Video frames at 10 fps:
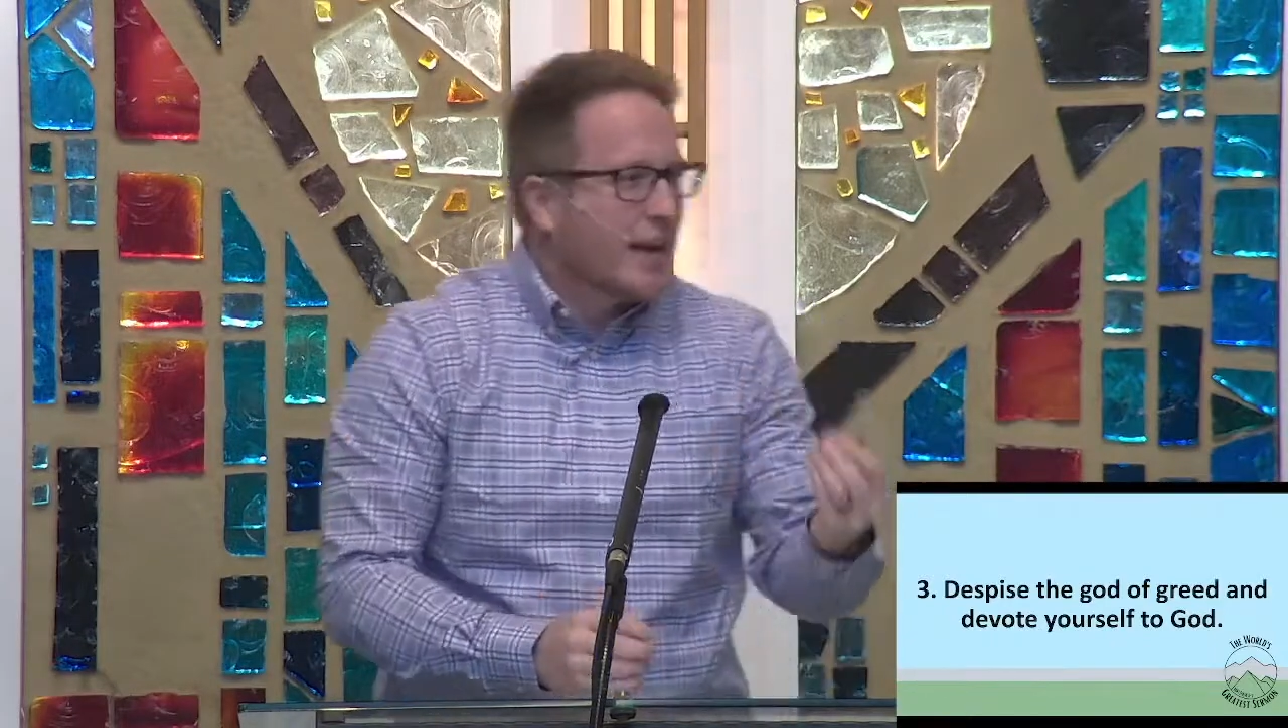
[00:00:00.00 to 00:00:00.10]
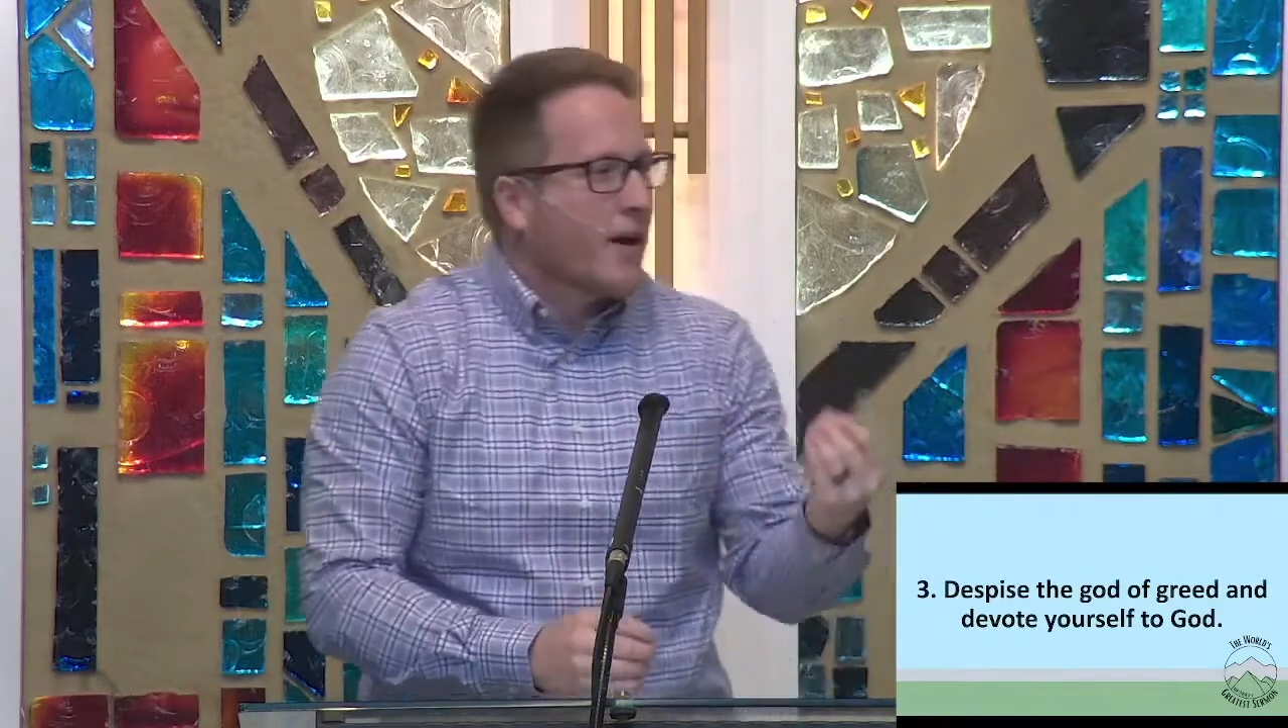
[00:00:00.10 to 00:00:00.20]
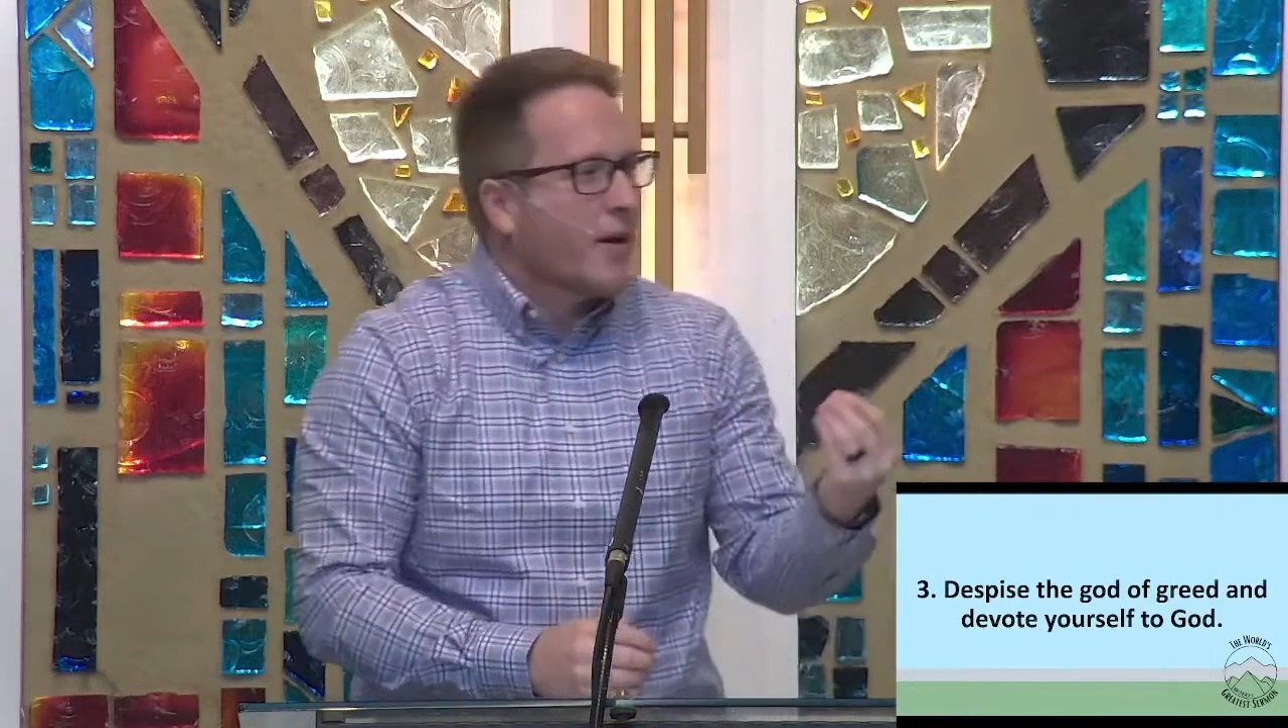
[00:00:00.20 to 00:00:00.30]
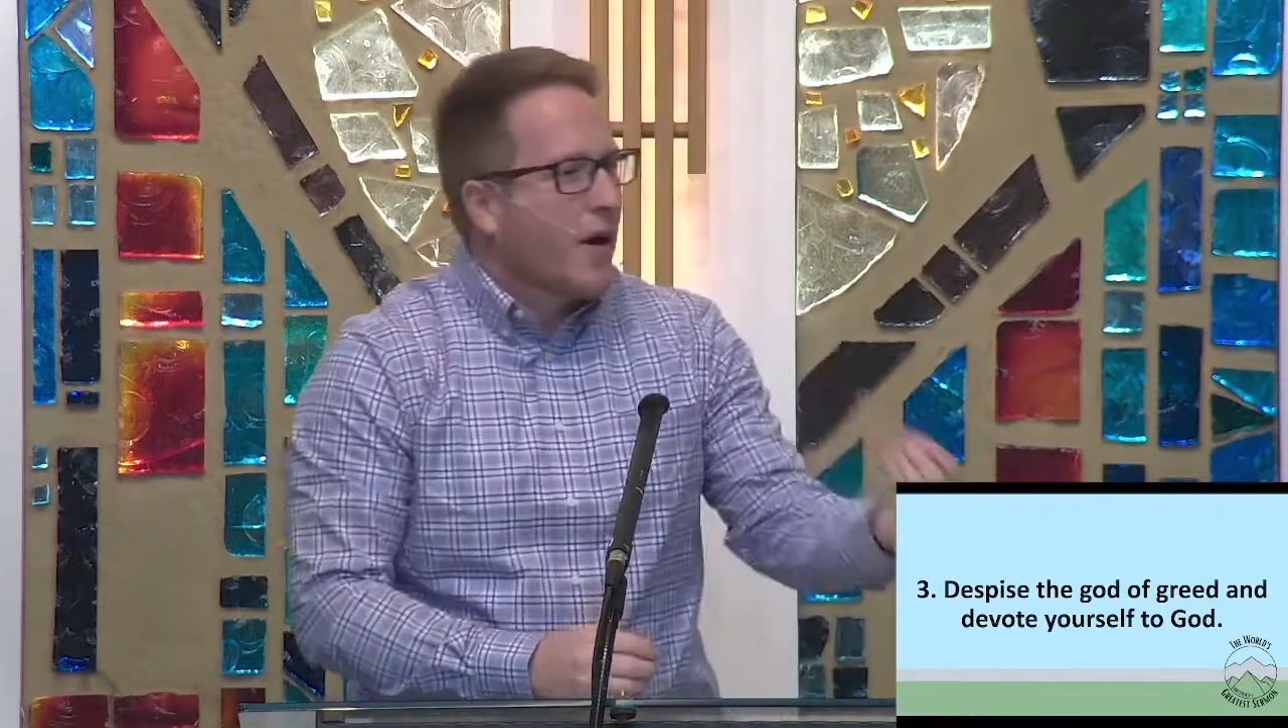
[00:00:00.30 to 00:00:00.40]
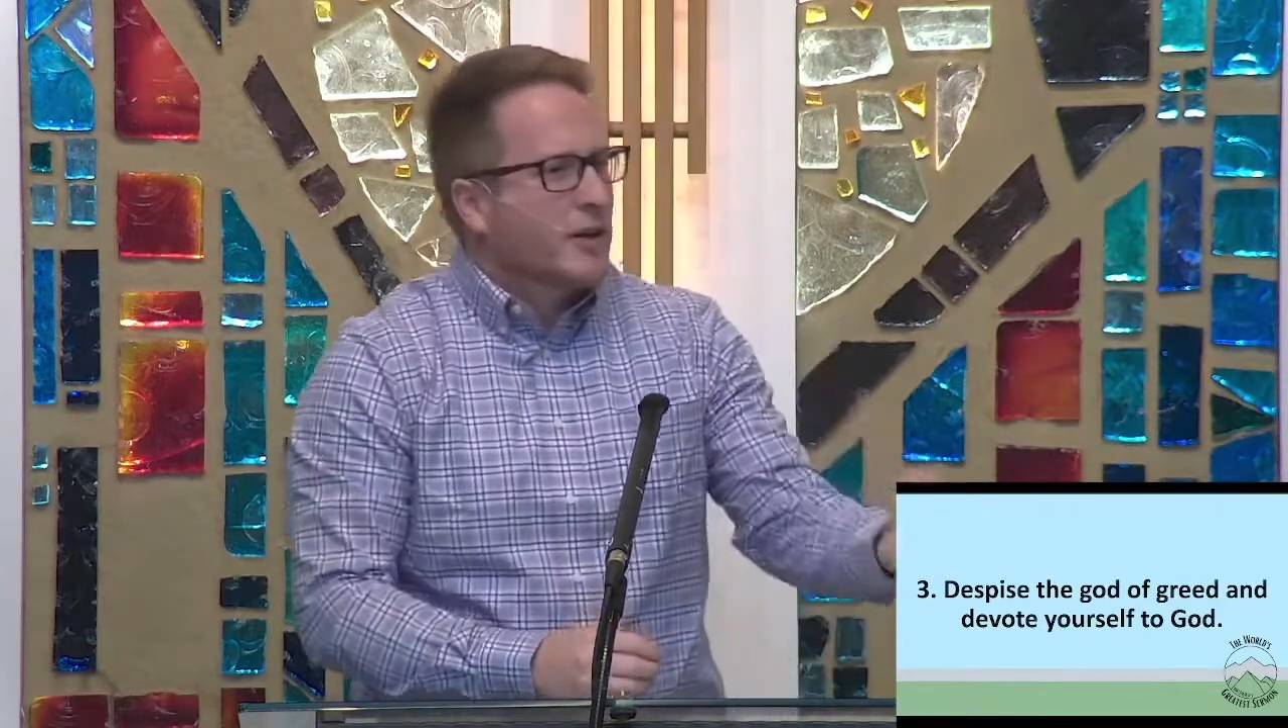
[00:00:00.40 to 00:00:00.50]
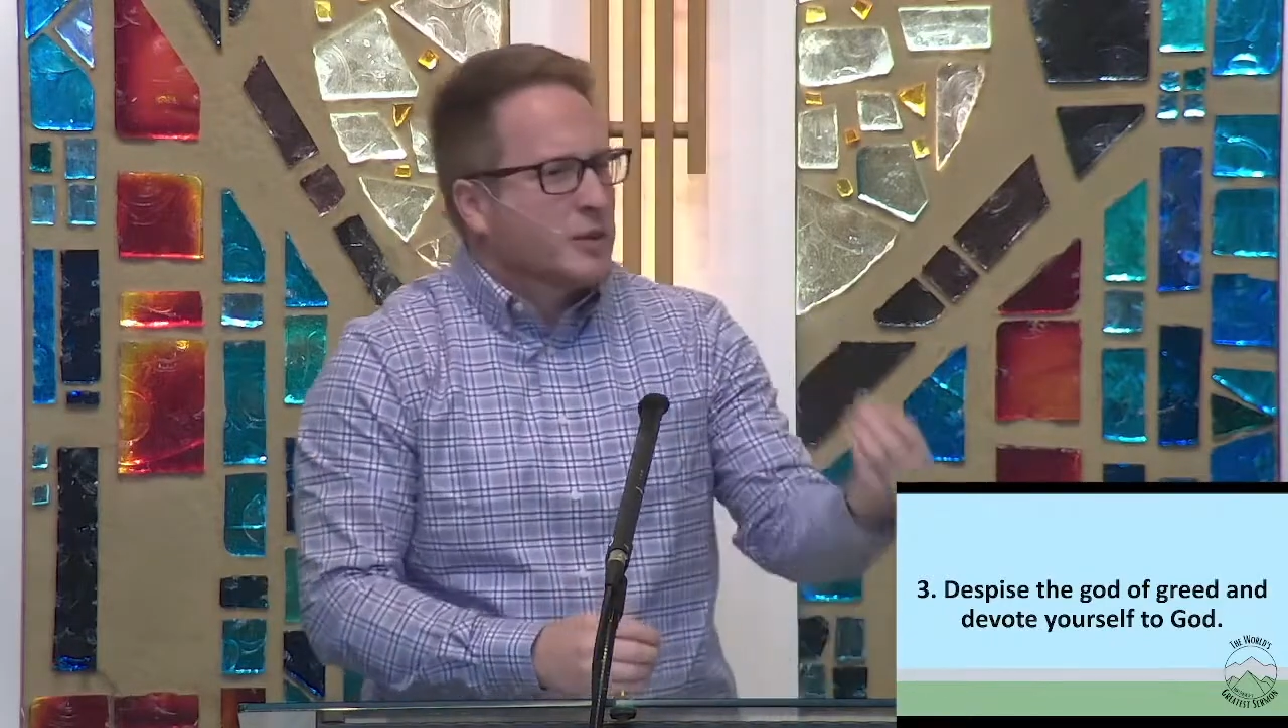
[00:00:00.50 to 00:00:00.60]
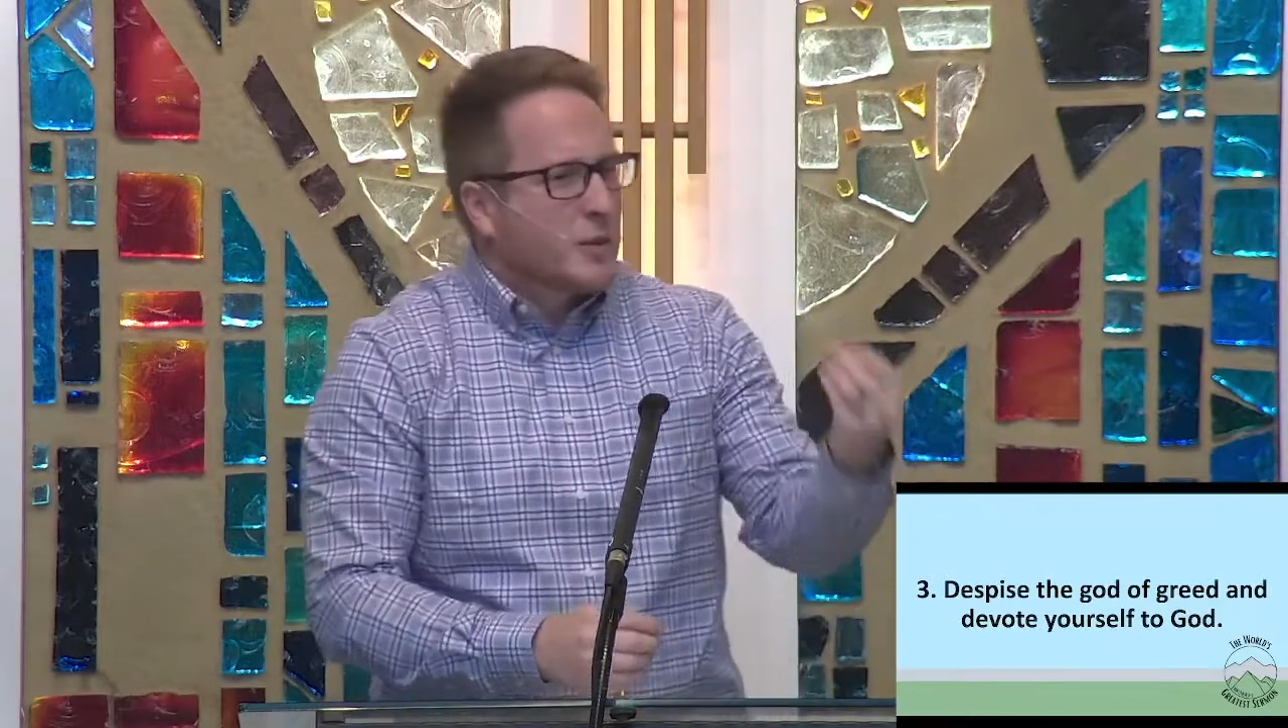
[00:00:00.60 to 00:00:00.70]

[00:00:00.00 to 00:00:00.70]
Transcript: our hearts,